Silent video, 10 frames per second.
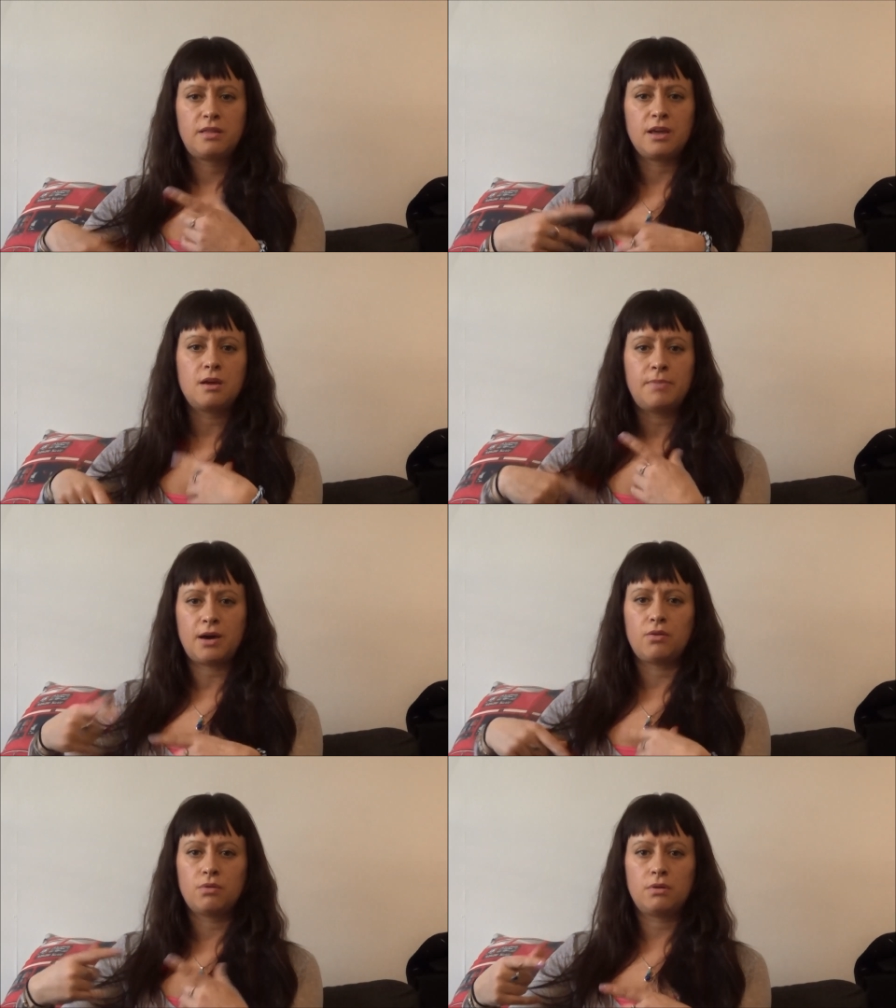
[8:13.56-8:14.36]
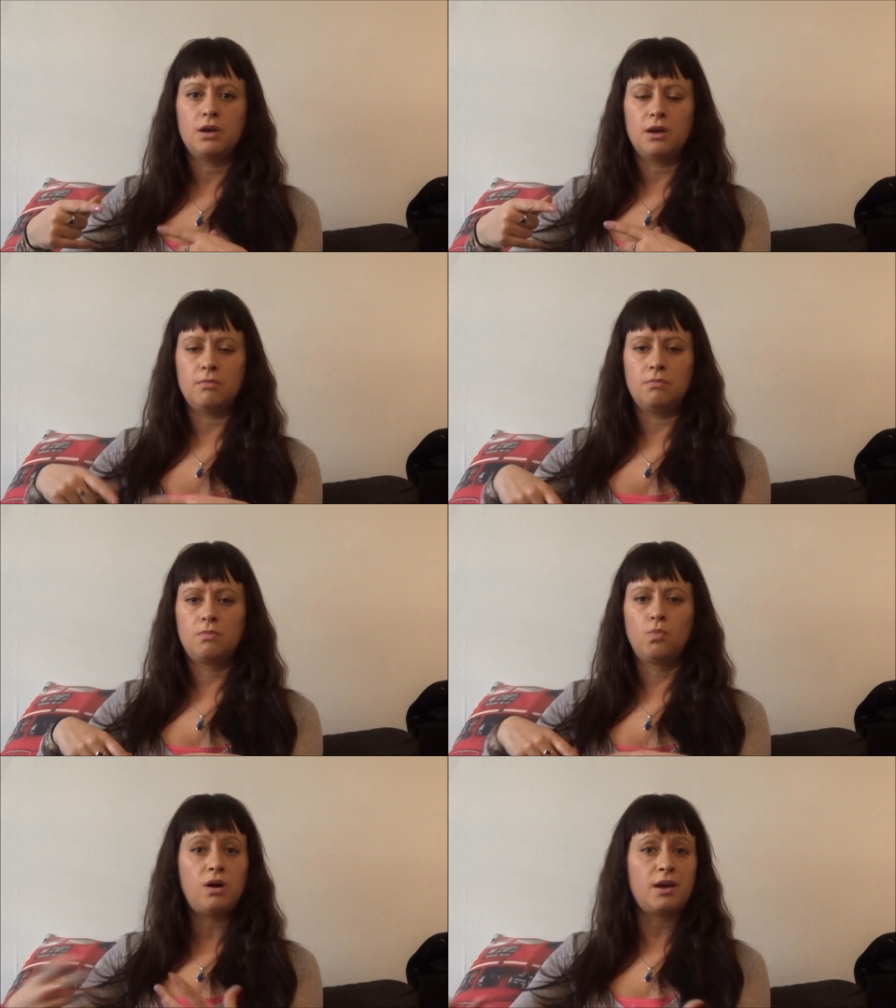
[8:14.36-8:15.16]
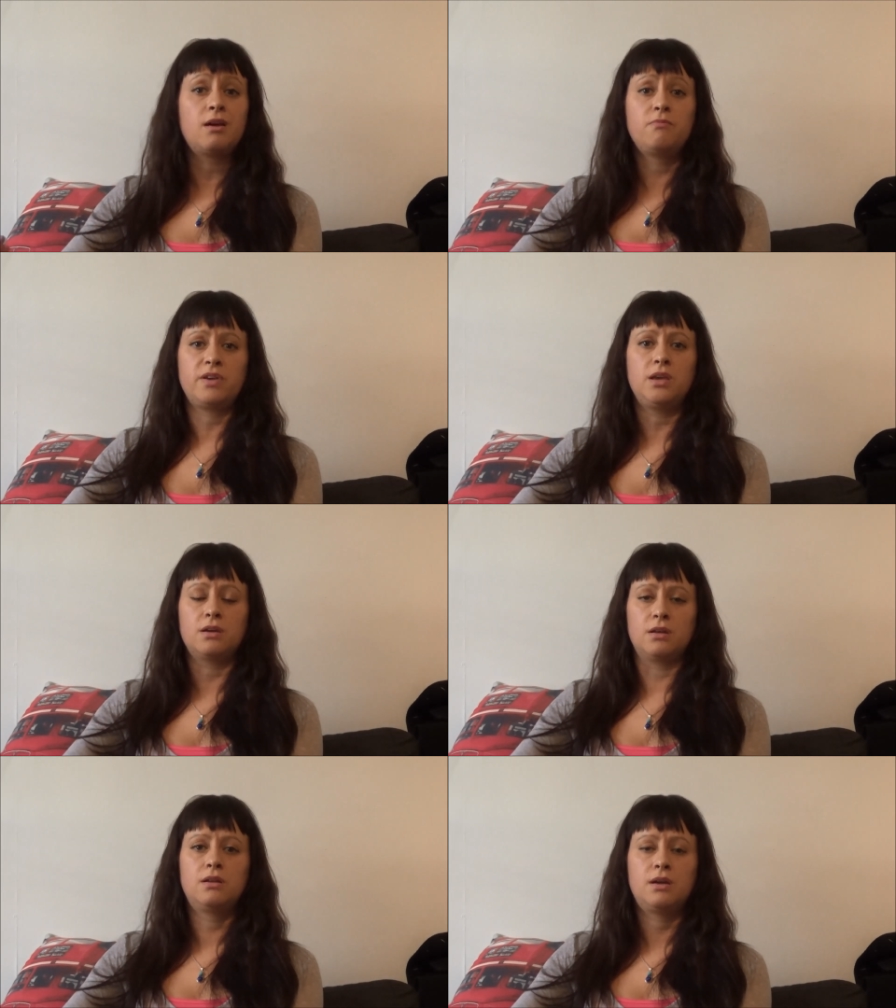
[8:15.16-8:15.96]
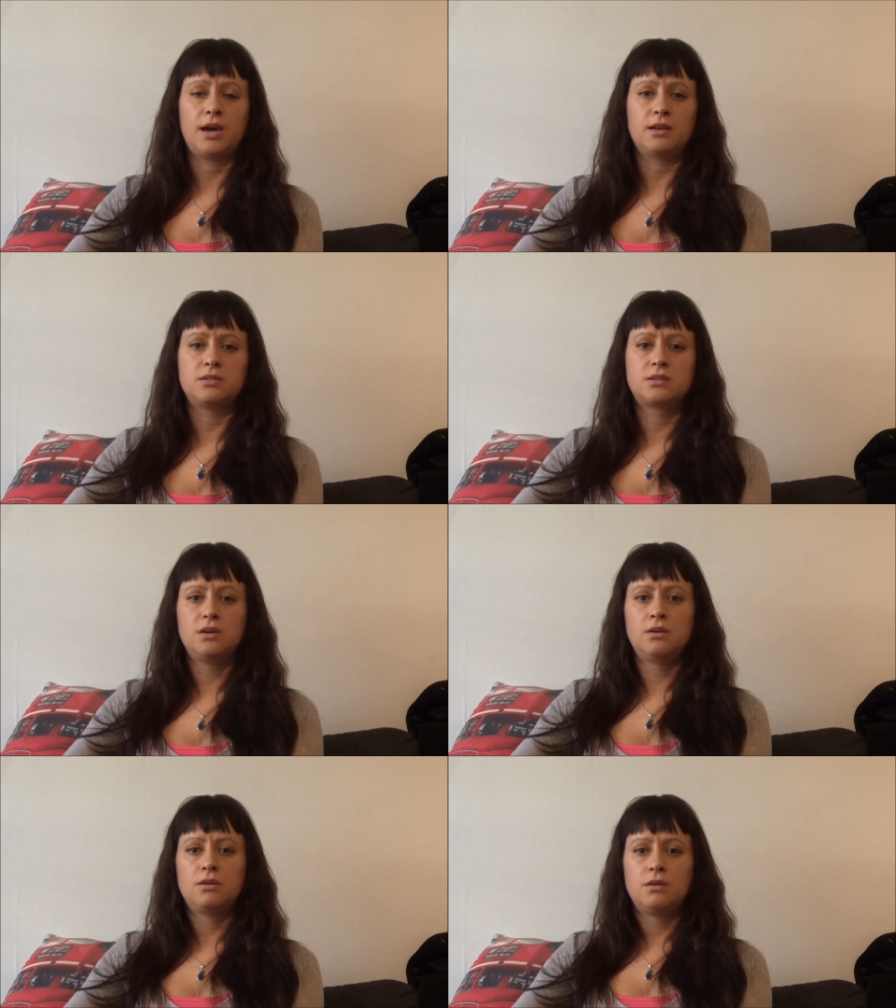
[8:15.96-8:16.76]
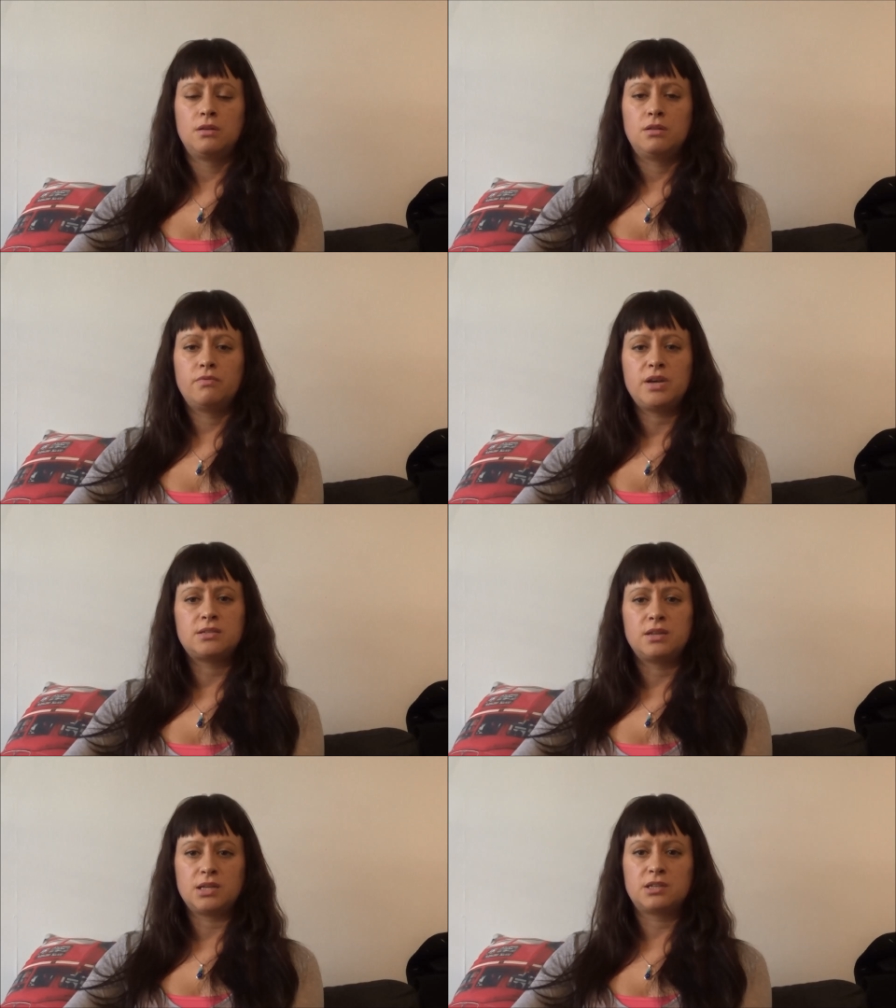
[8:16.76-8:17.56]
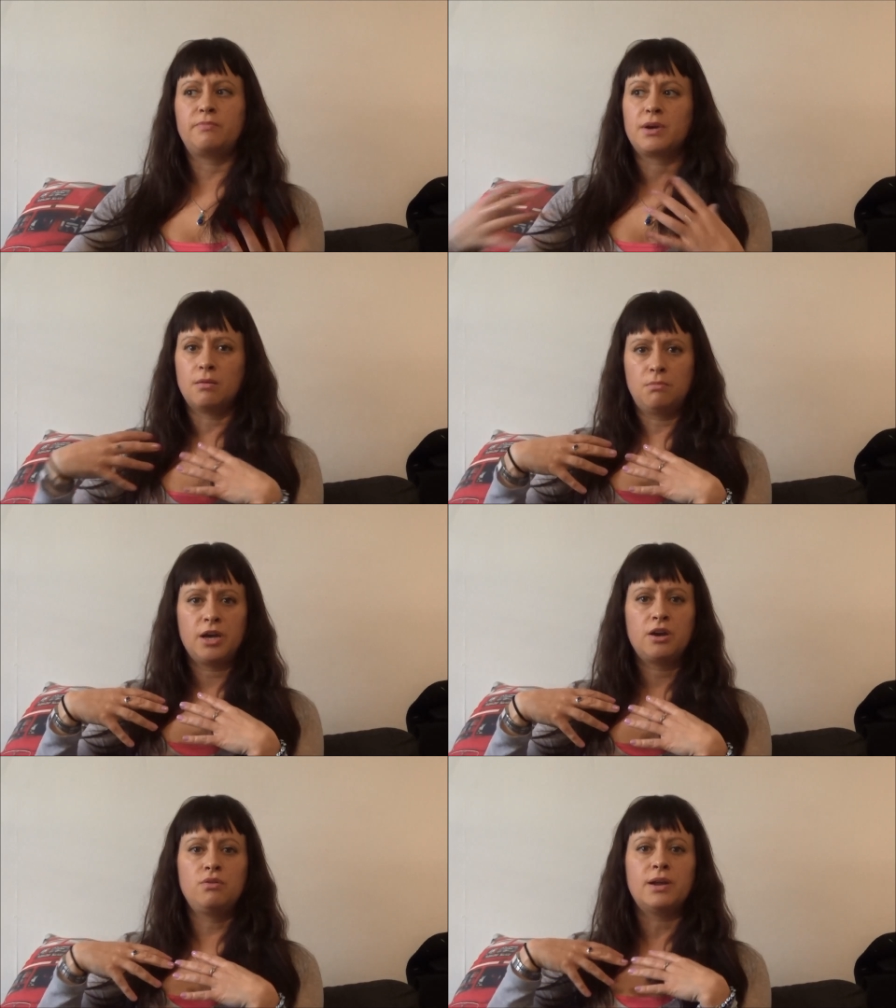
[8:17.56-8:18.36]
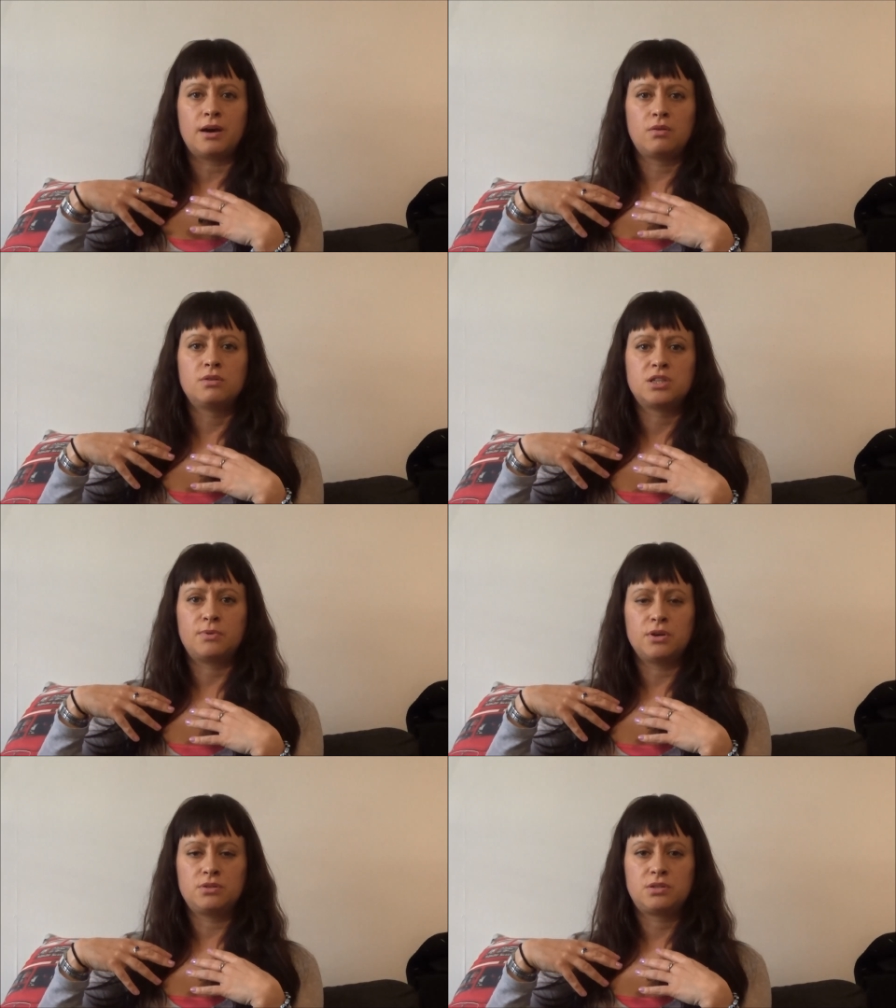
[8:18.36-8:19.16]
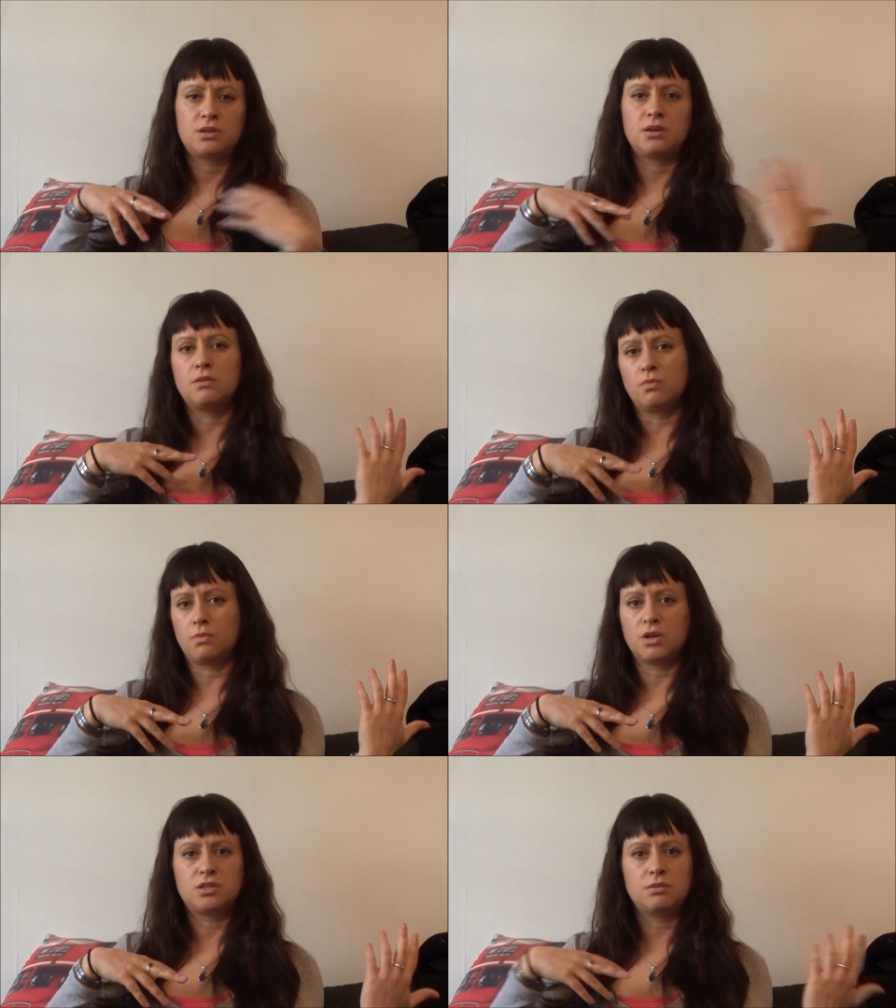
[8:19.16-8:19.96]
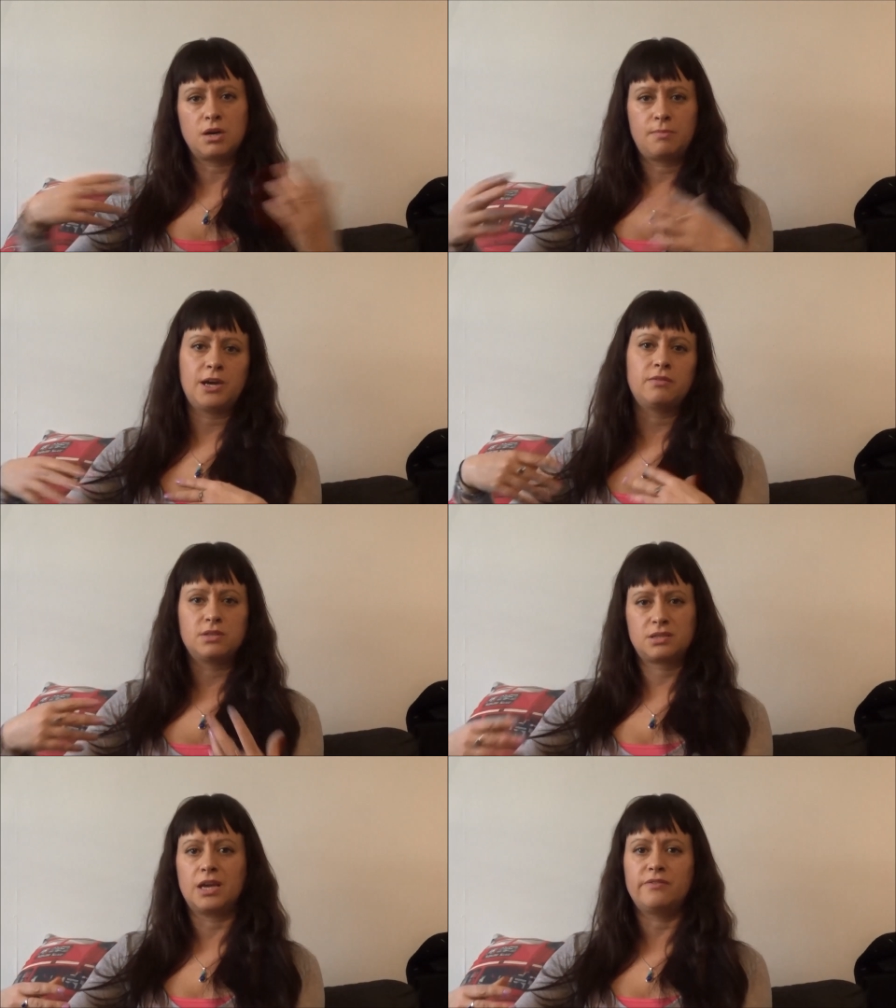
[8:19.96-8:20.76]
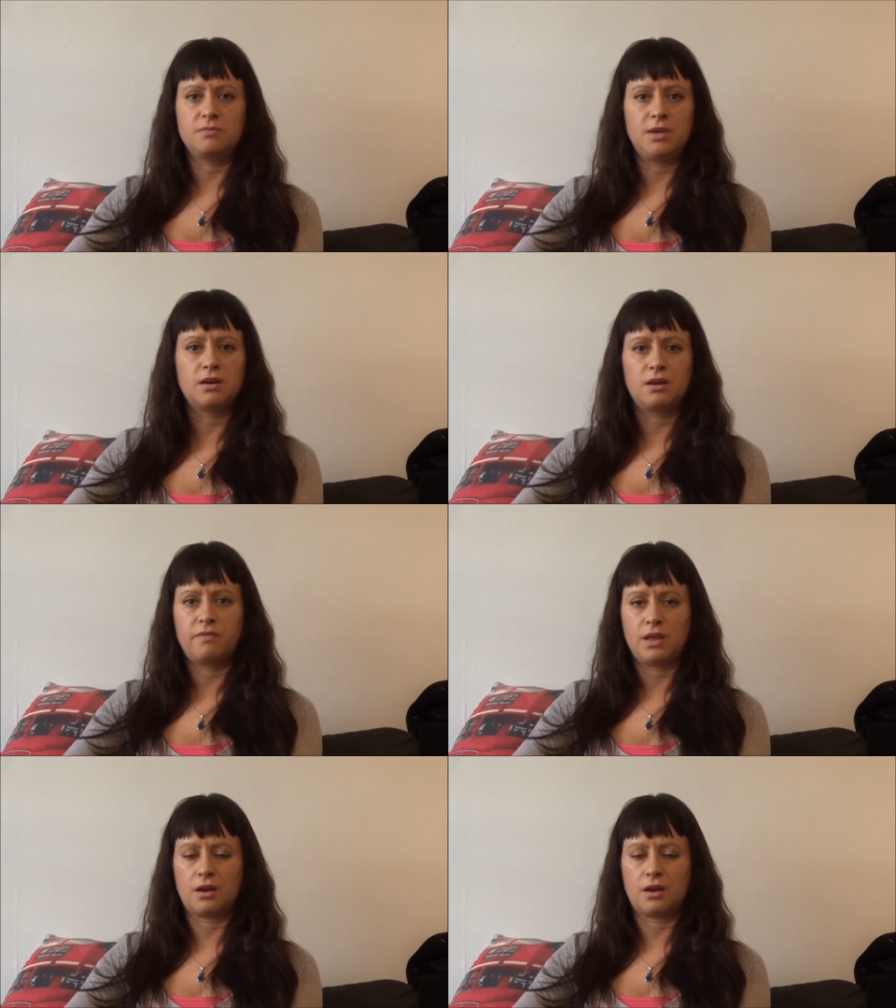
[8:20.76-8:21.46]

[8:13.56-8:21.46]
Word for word: think about um, why I'm vegan and the reasonings have become my own now as opposed to ones that my parents gave to me kind of thing.